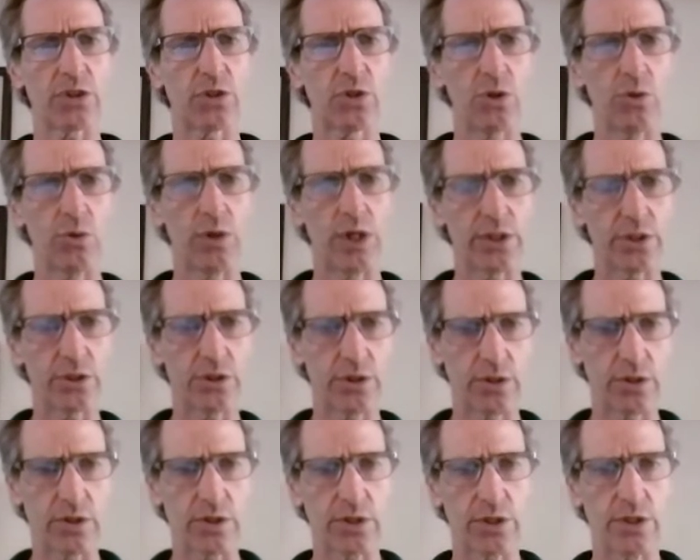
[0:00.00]

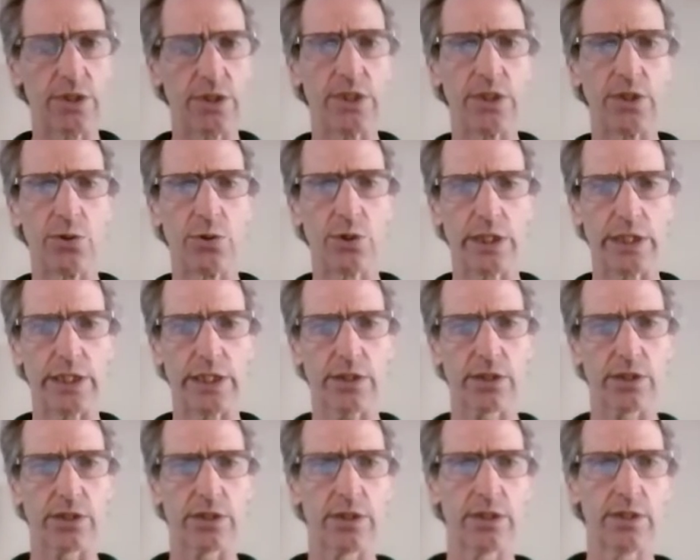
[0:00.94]
230
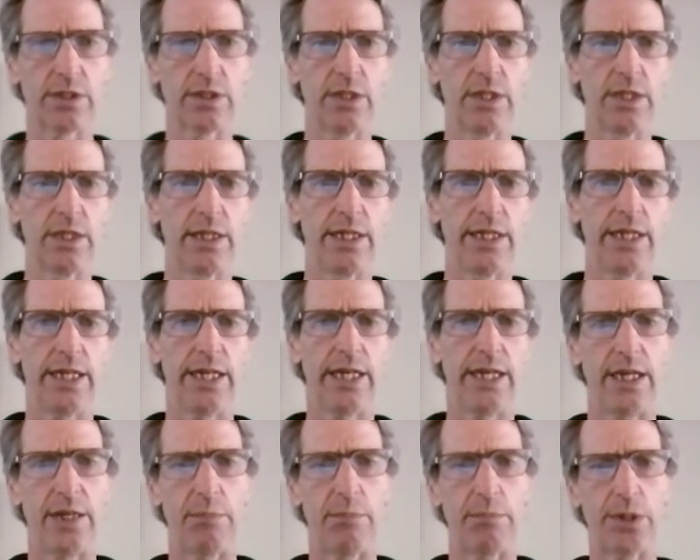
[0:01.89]
units
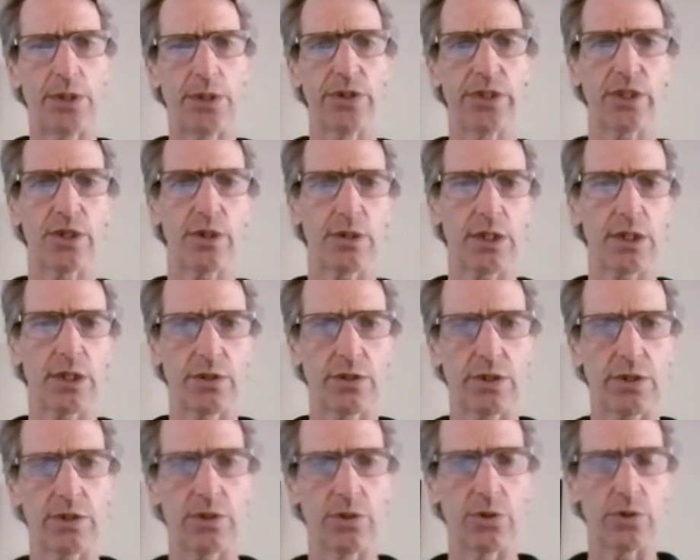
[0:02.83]
and
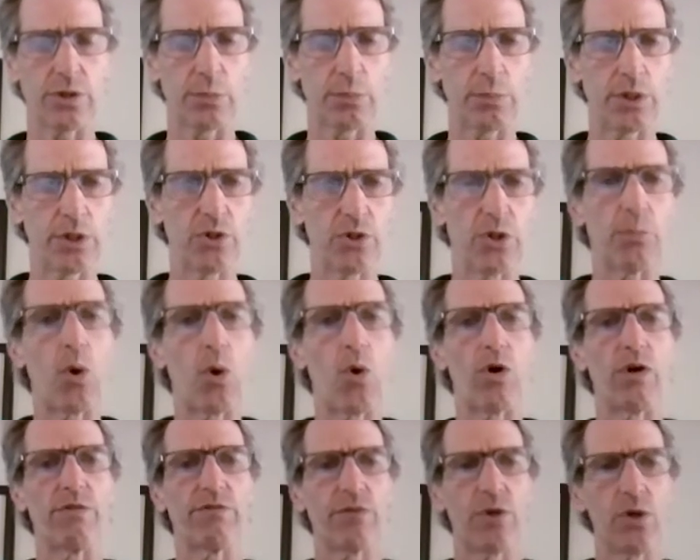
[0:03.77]
continuing to build a
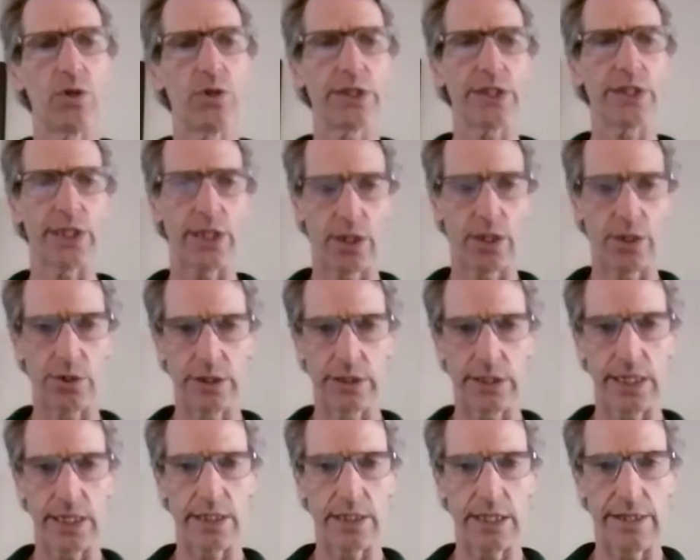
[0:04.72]
portfolio, and
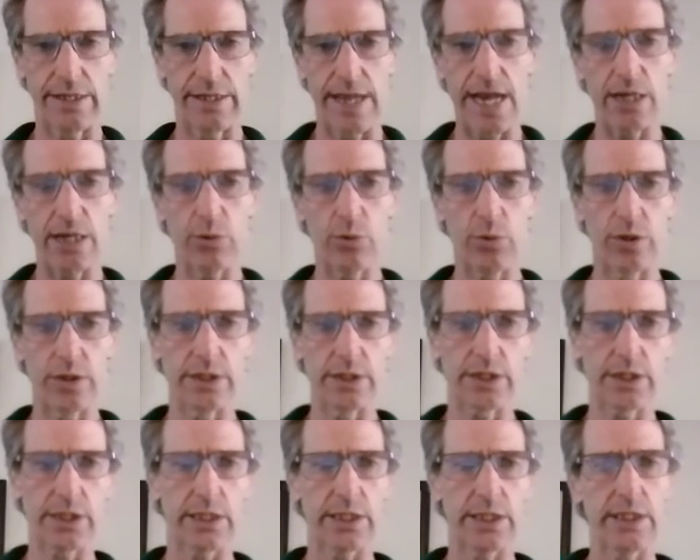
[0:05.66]
that
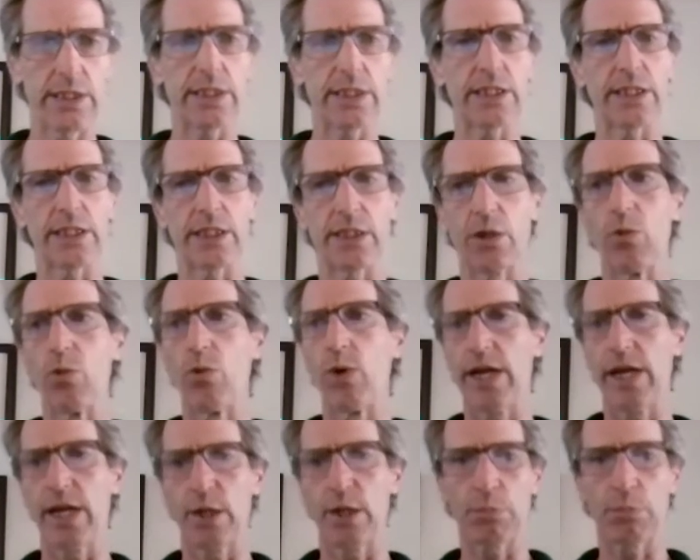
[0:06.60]
was taking
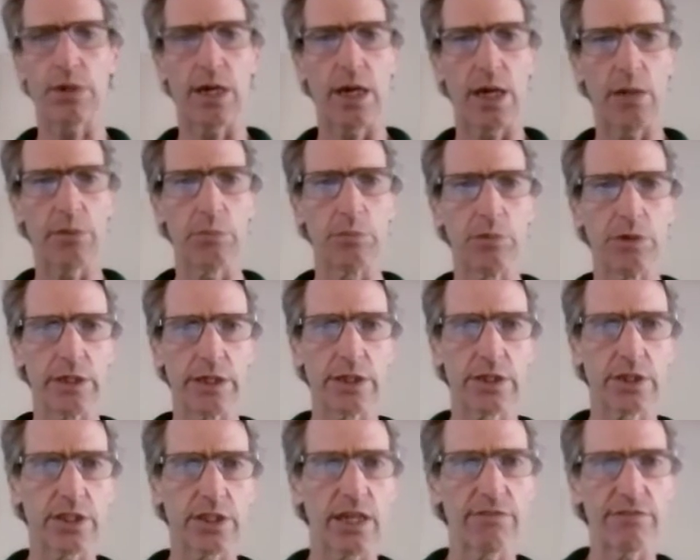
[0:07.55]
away probably
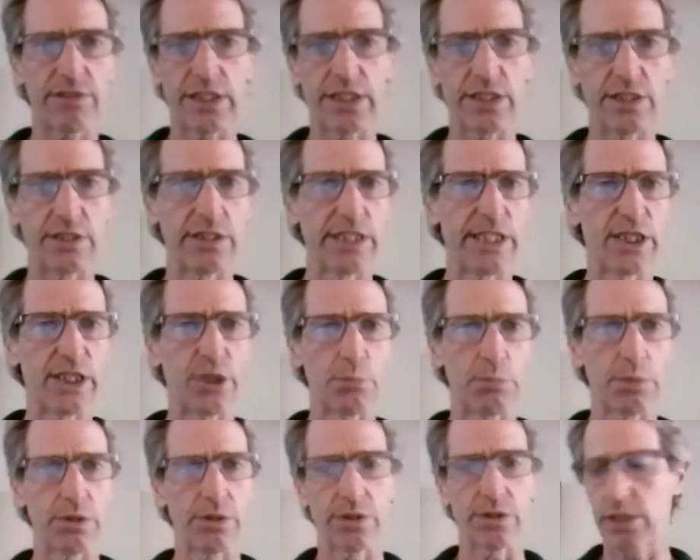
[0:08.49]
70 or
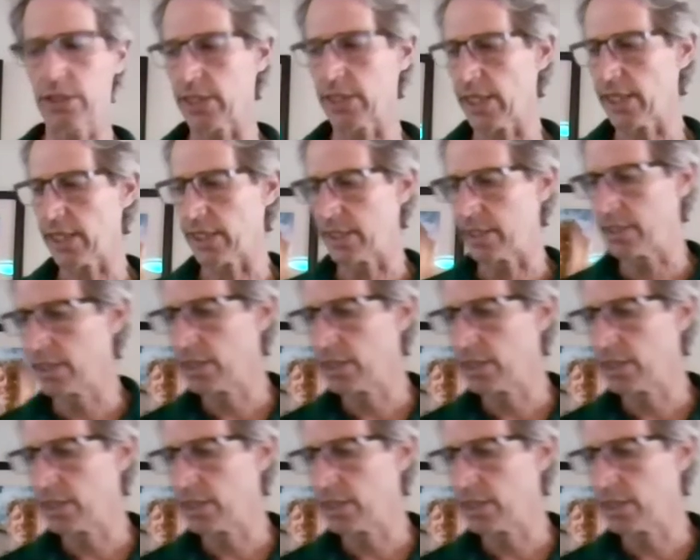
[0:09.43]
80%